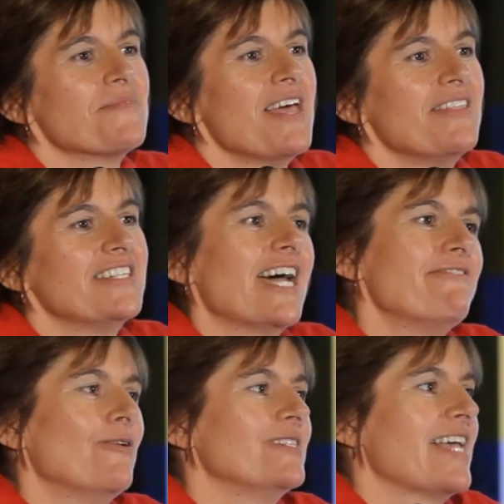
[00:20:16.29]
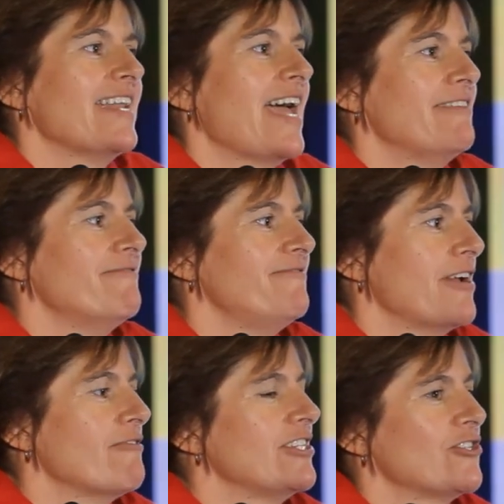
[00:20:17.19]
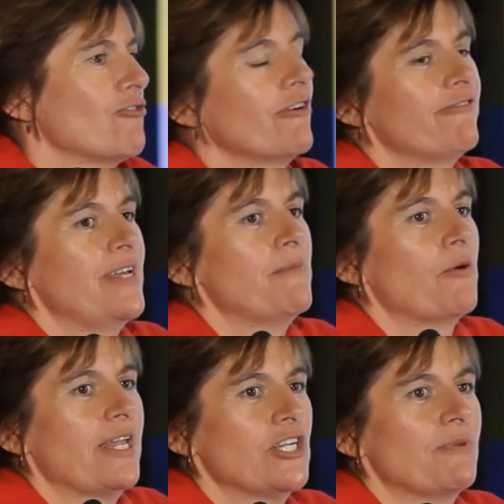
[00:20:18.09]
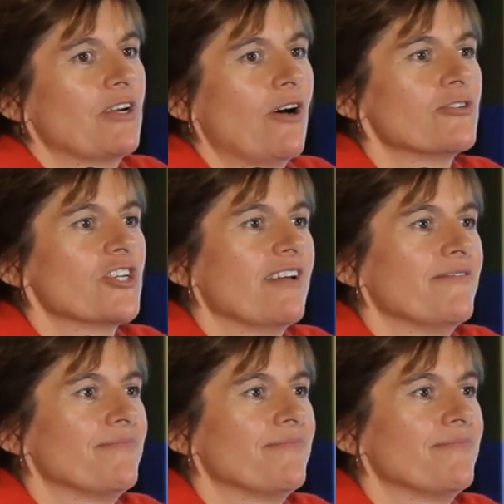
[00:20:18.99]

the TAFE I was at had a very strong female management culture,